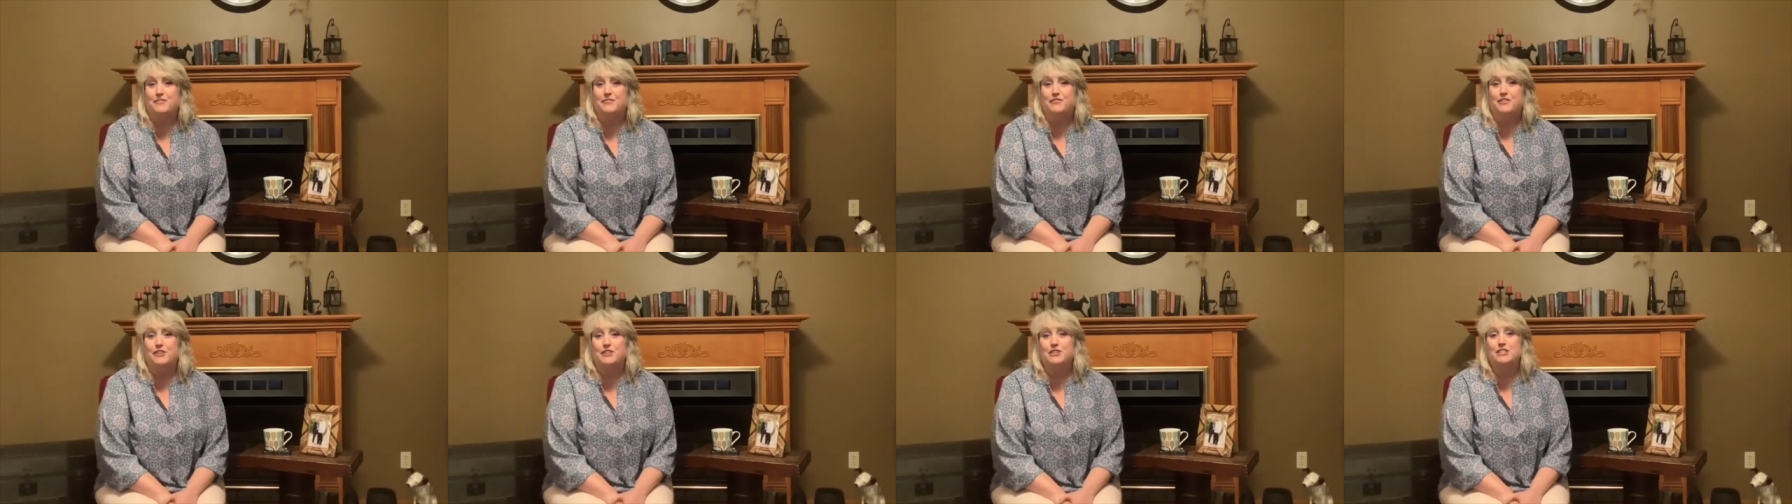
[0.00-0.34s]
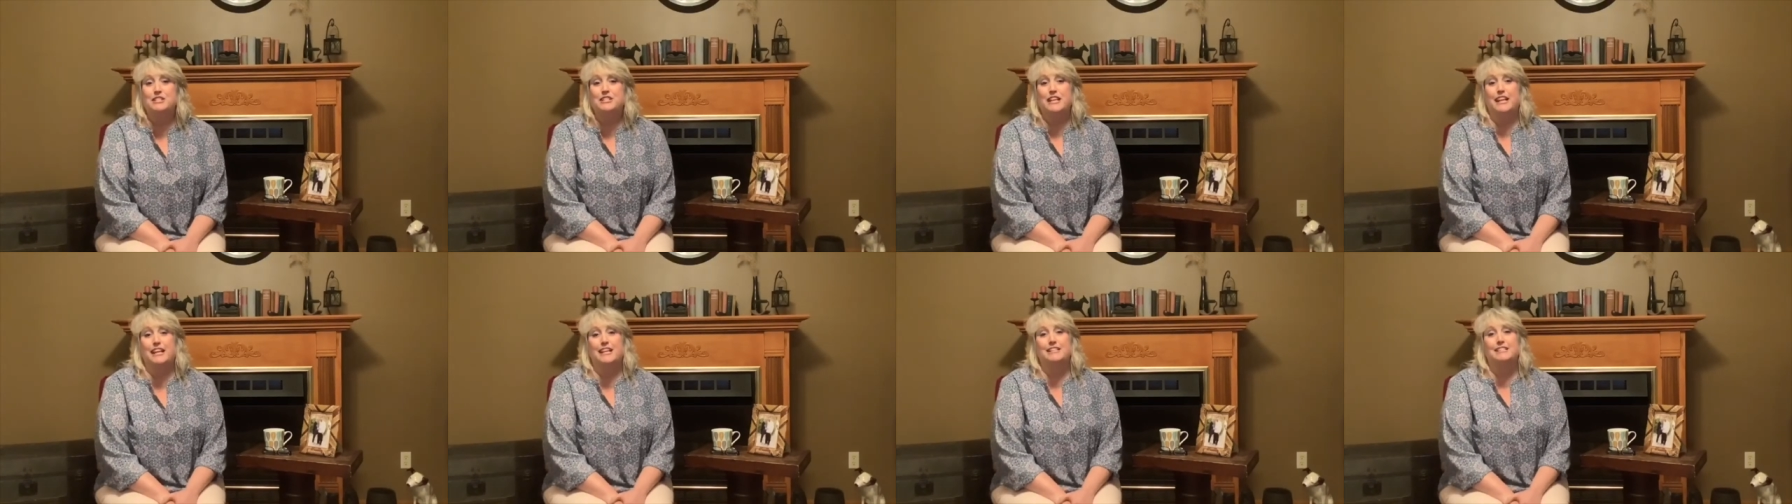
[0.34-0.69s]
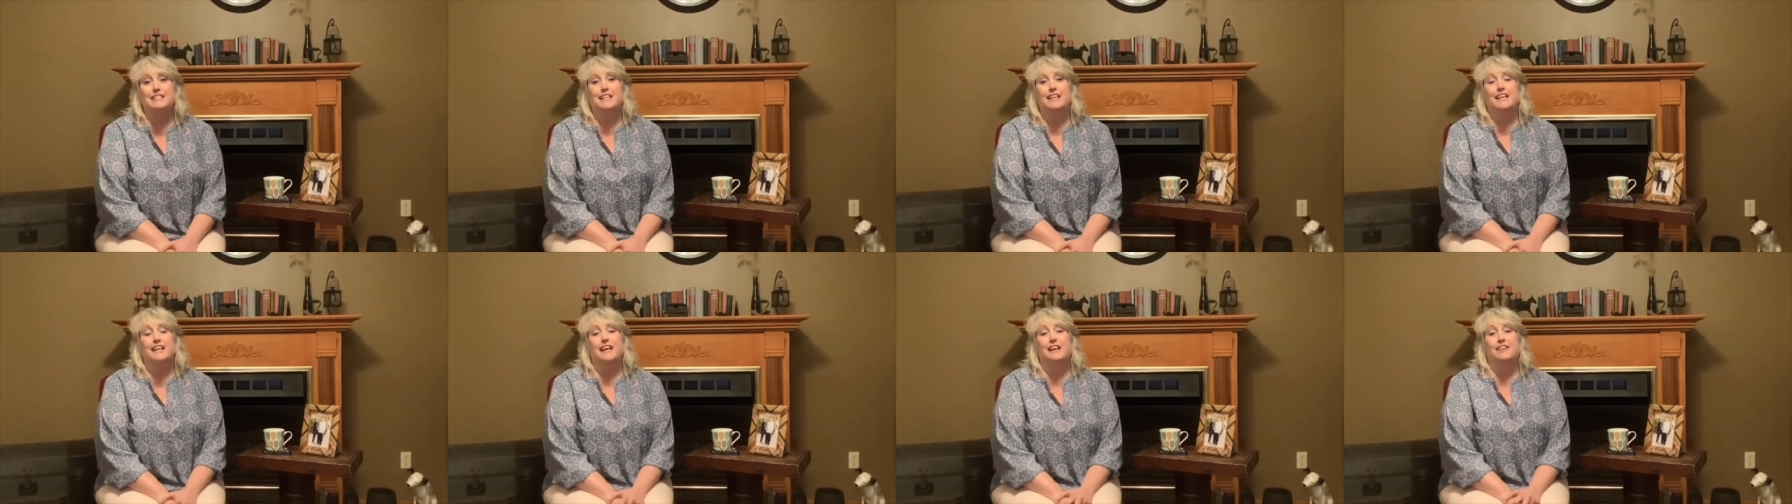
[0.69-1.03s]
first
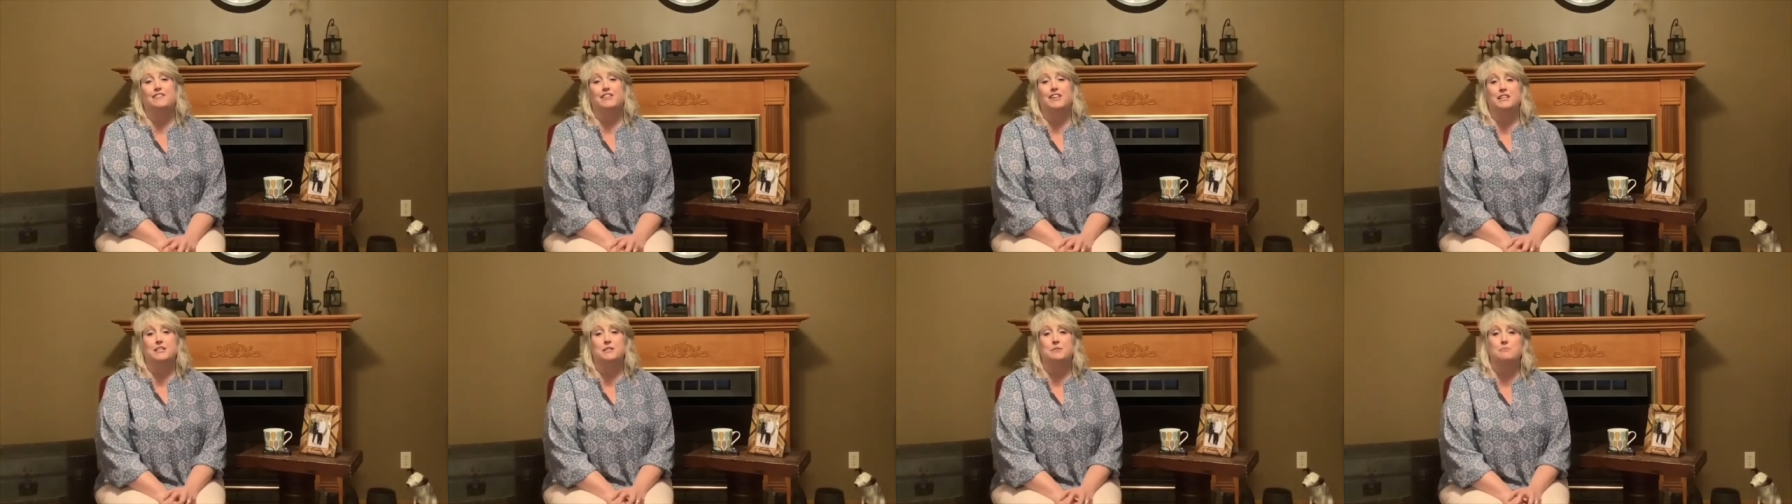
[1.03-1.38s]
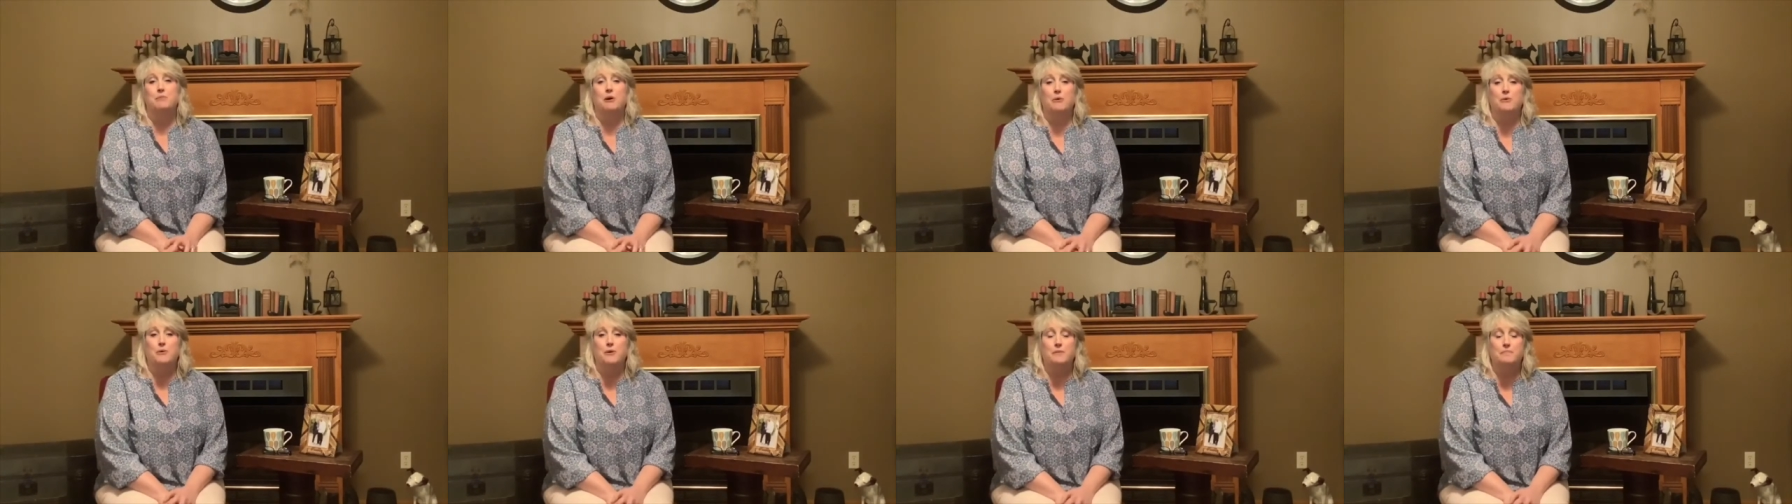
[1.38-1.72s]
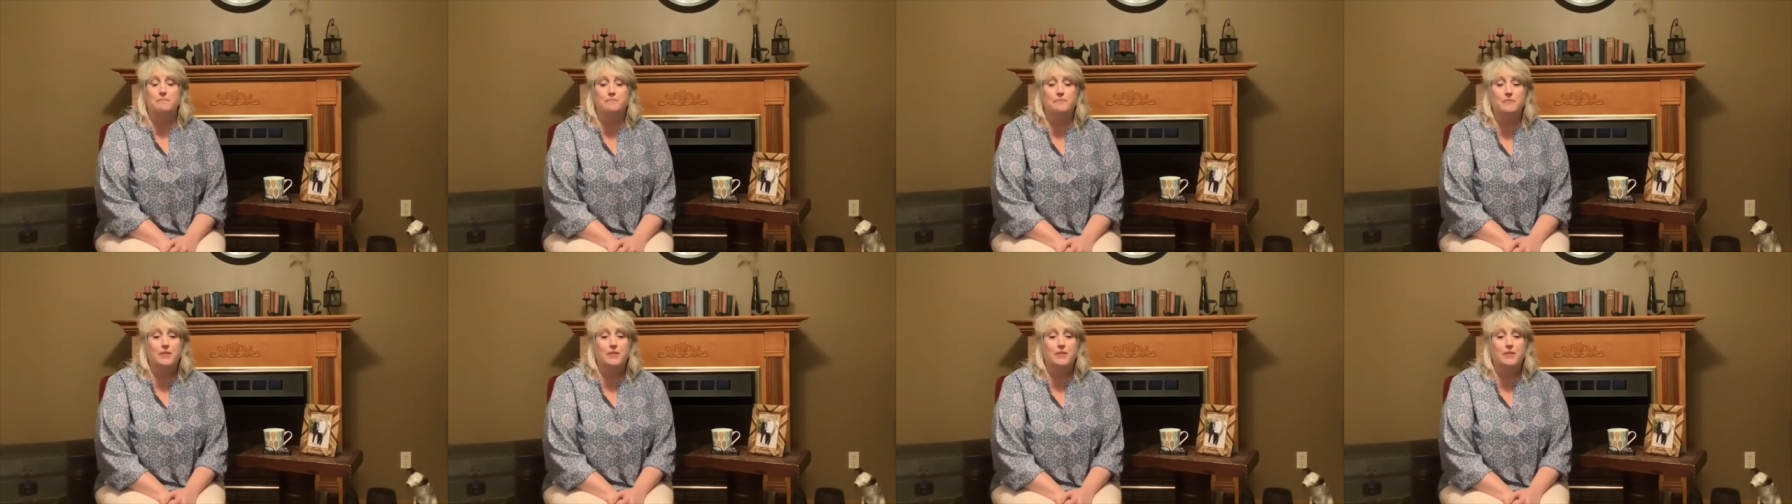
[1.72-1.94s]
stanza of his poem.